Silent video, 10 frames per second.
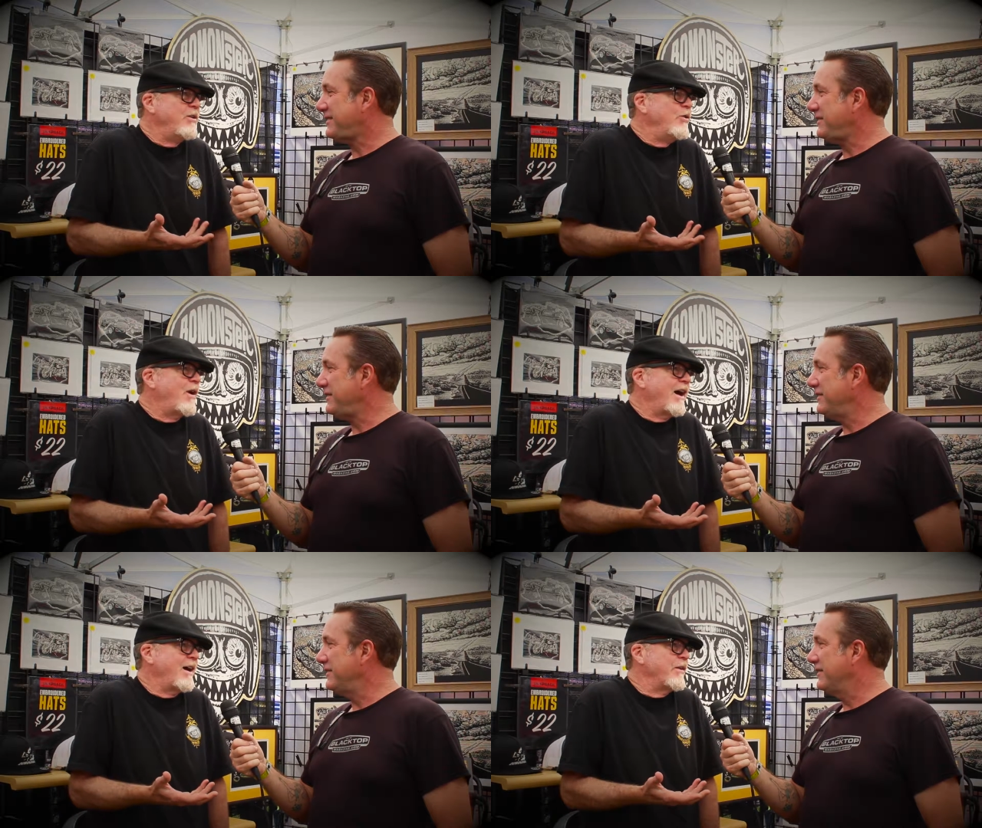Speaker 1: new
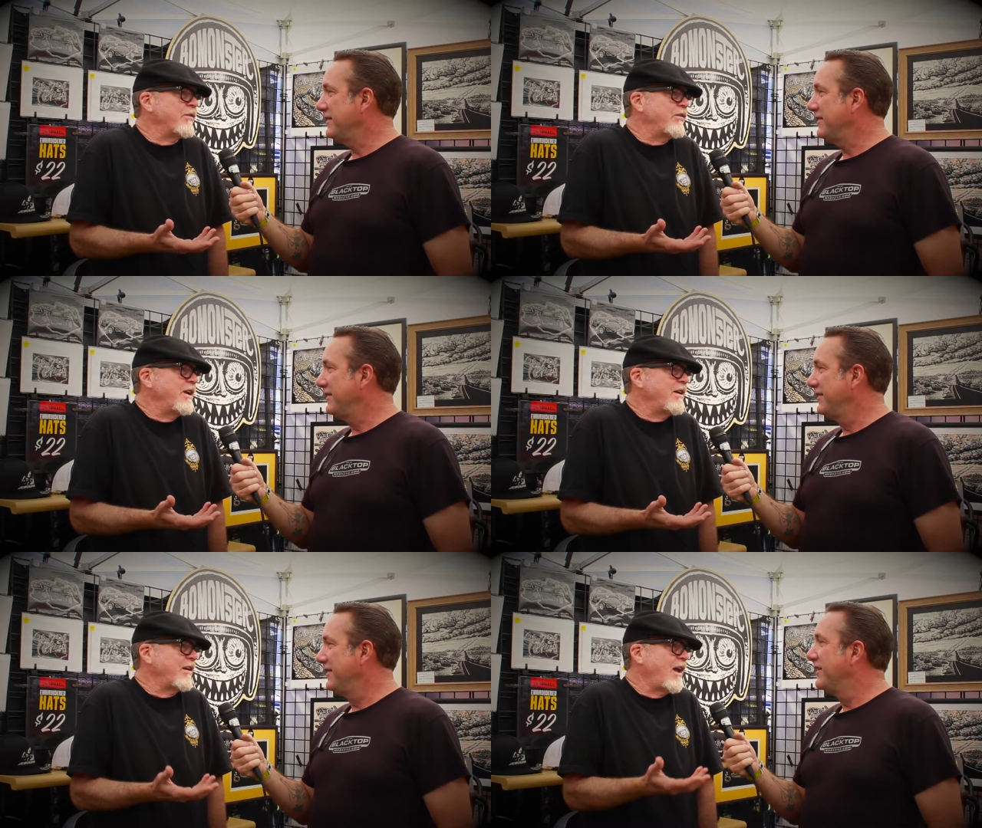guy on the
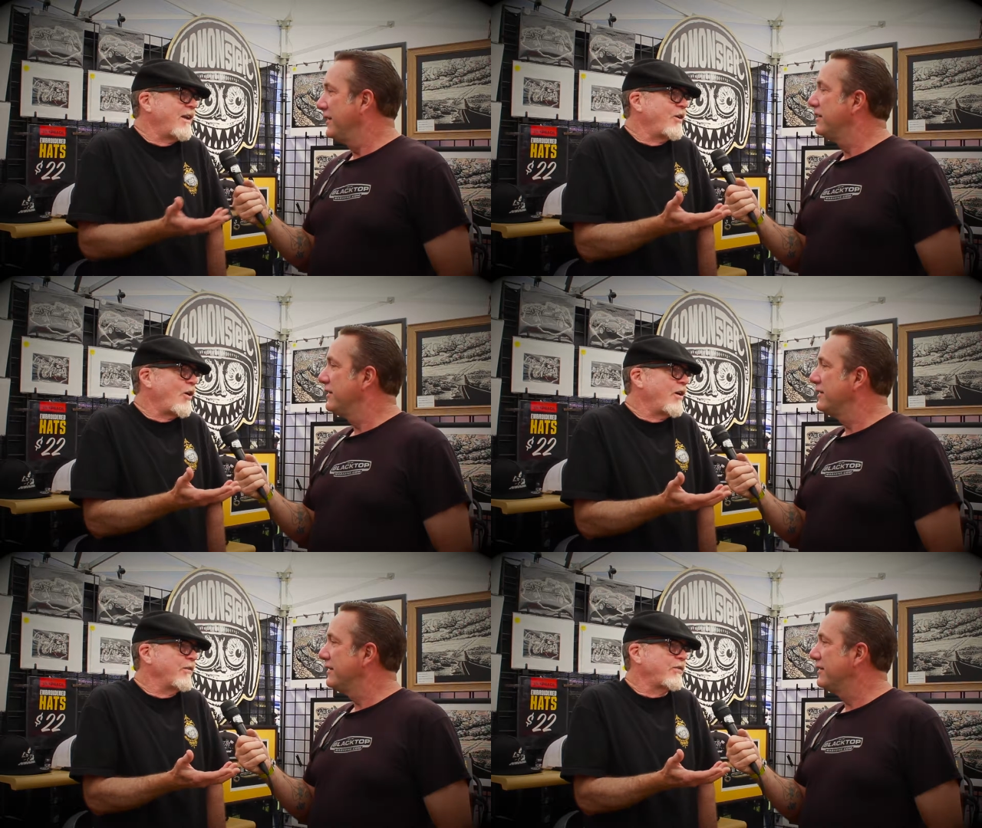scene. A lot of the
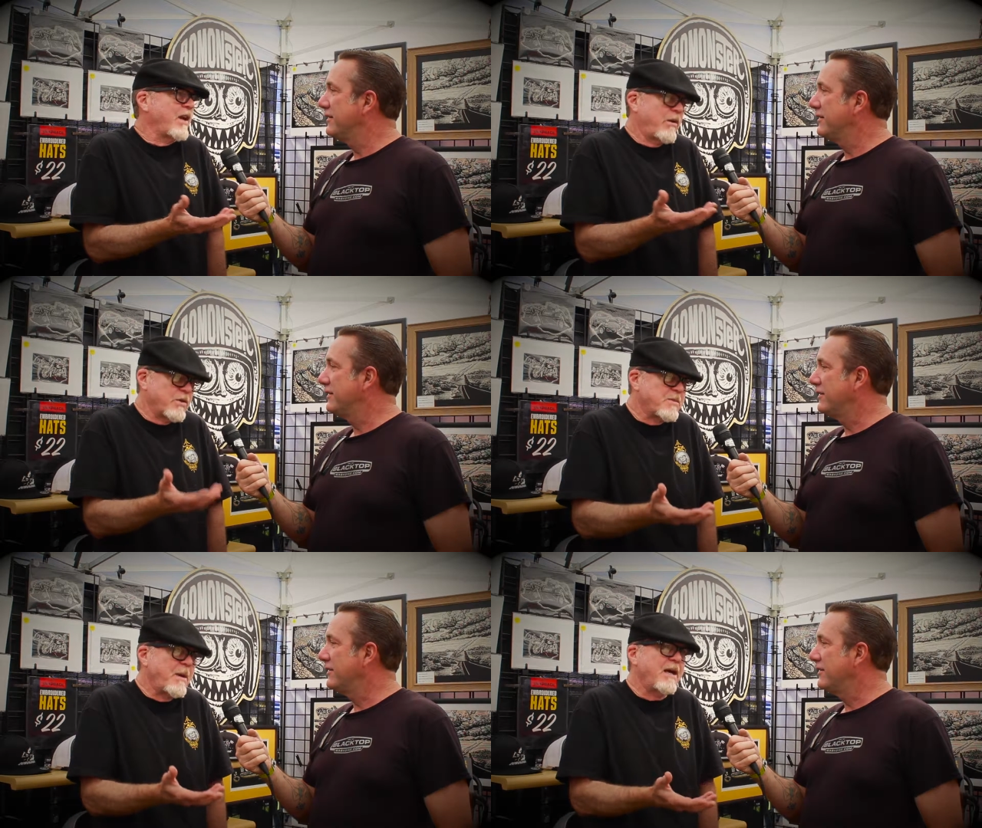artists that I
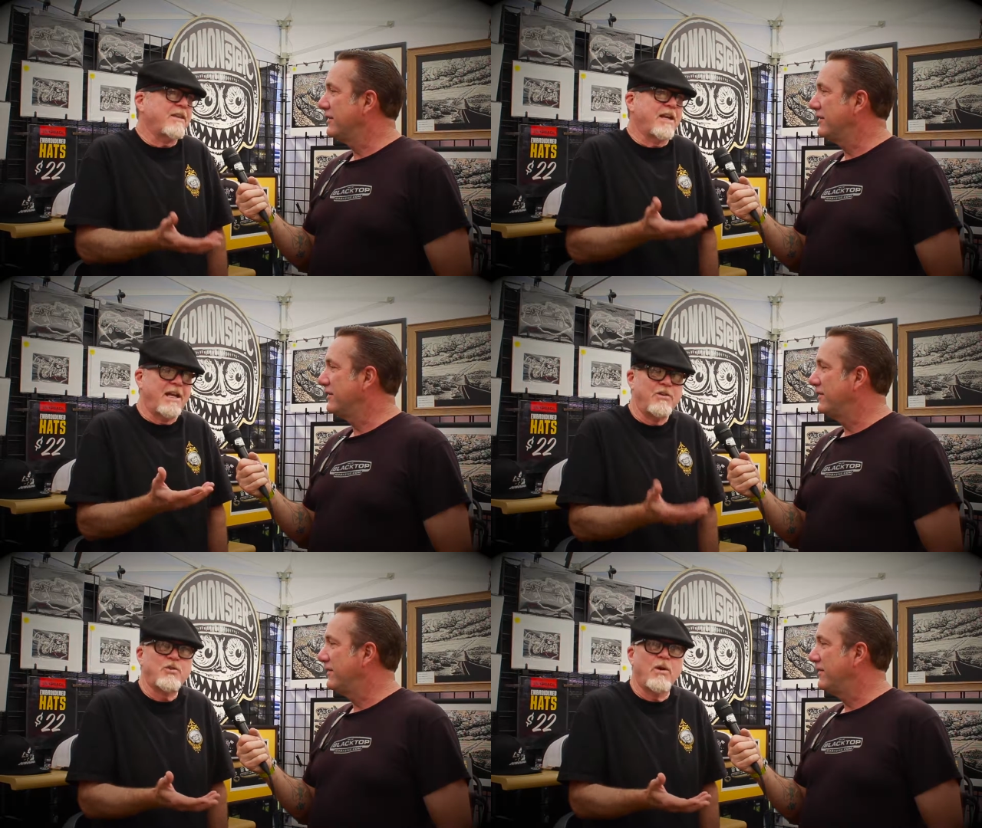respect, that I
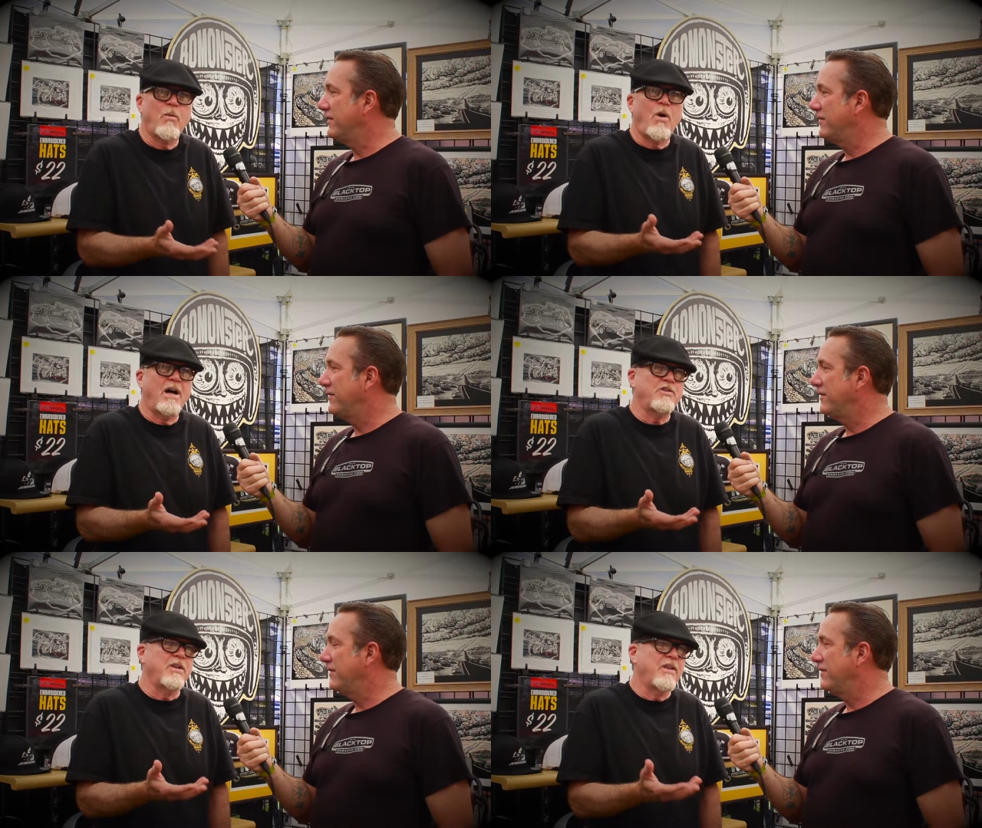enjoy
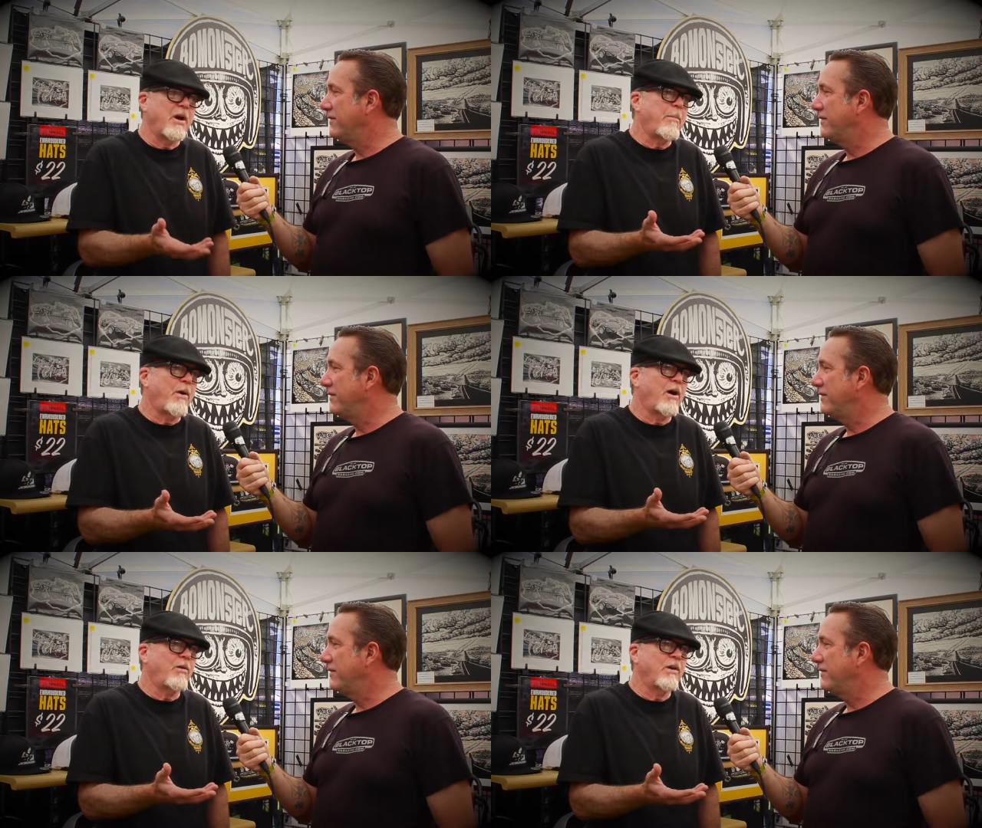watching their
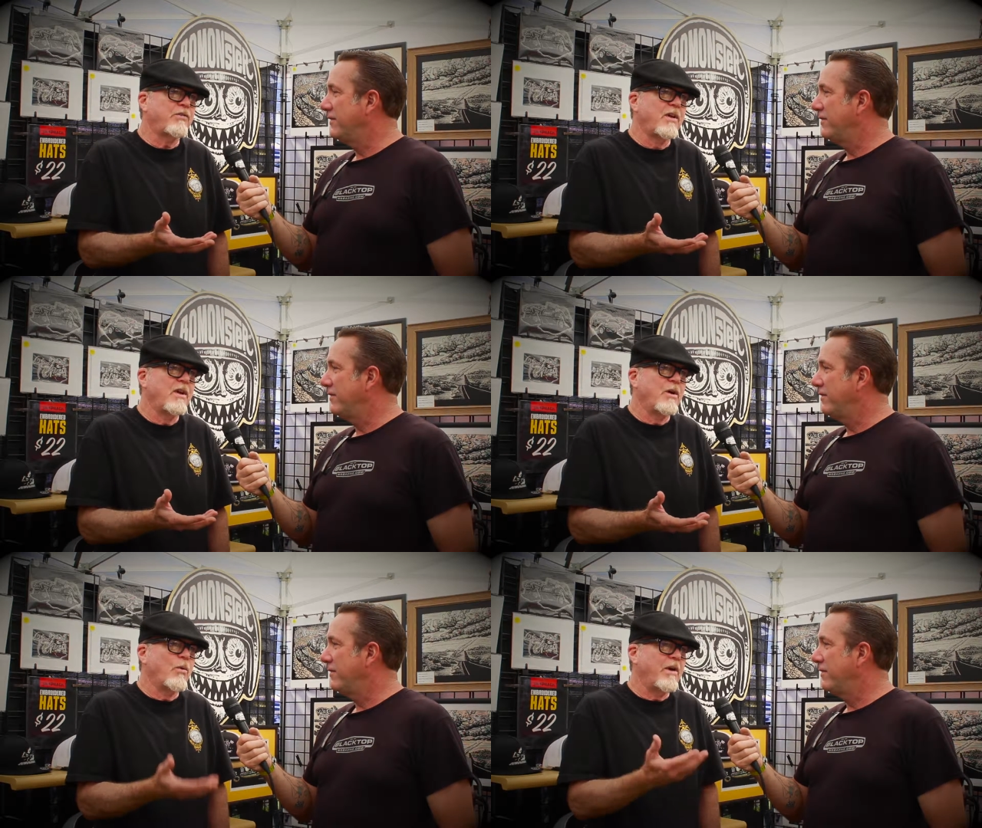progress,
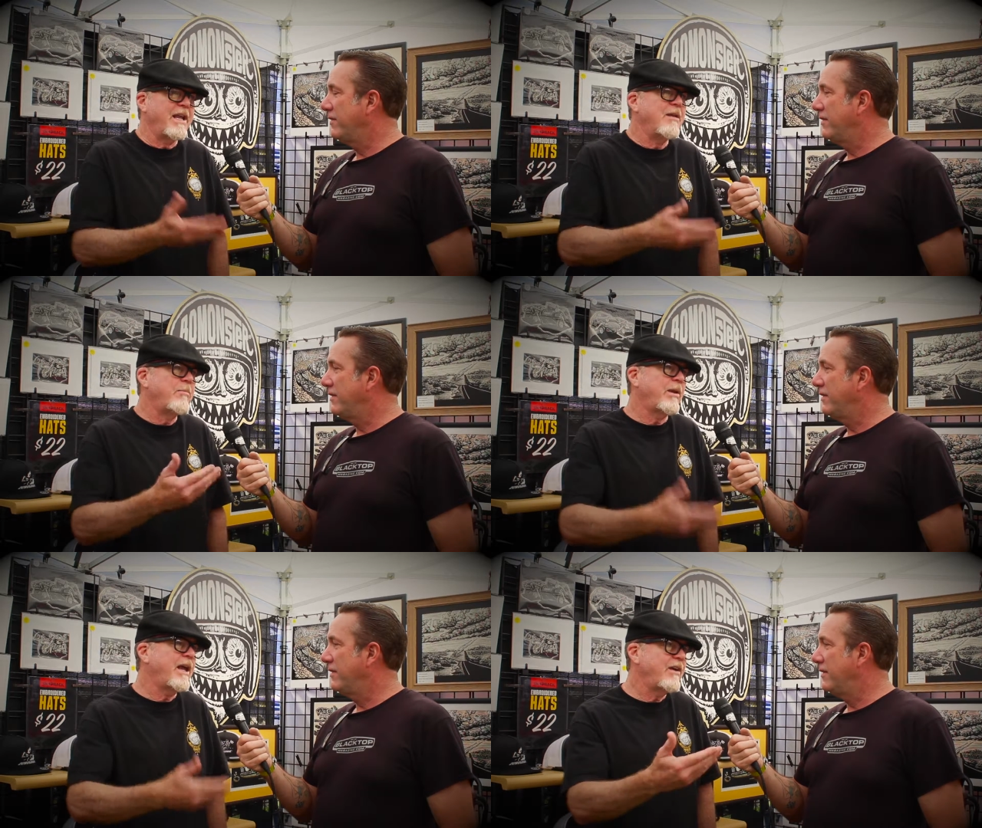were in
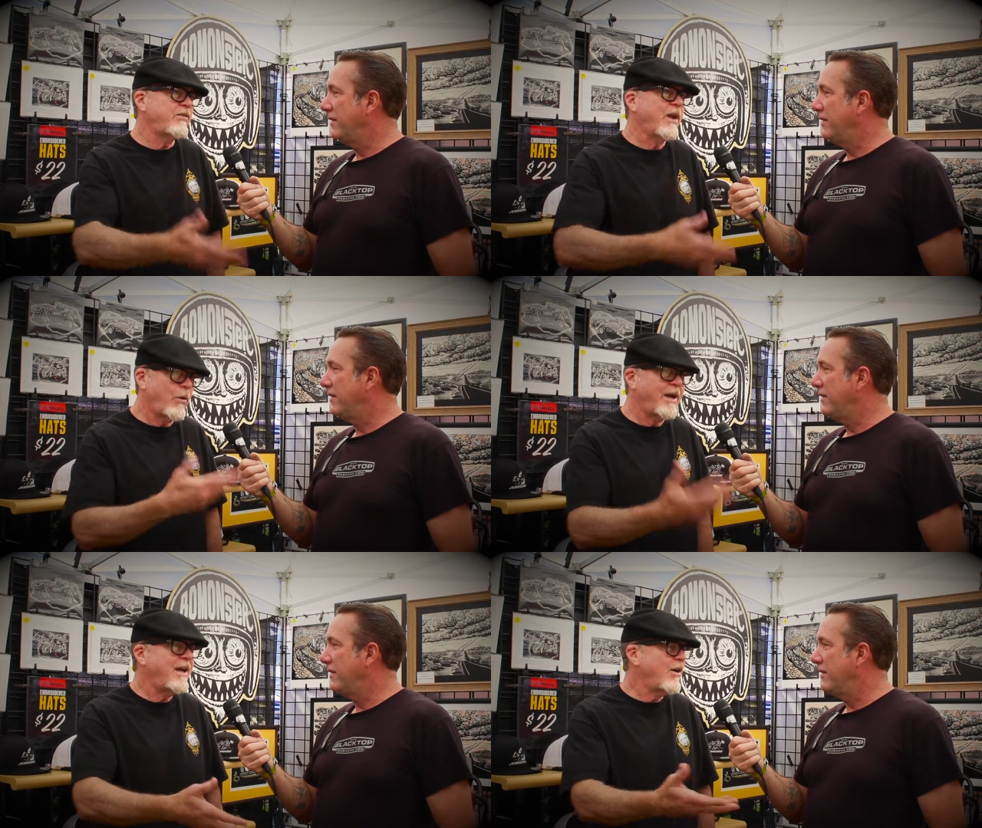place. They
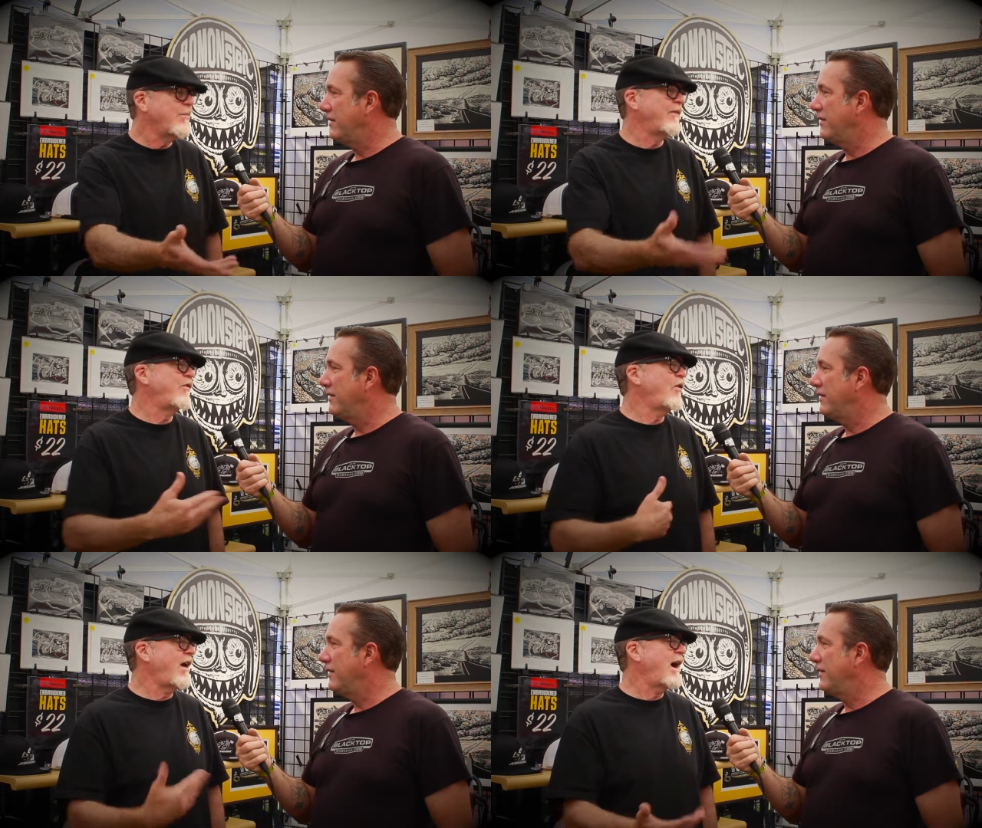were here before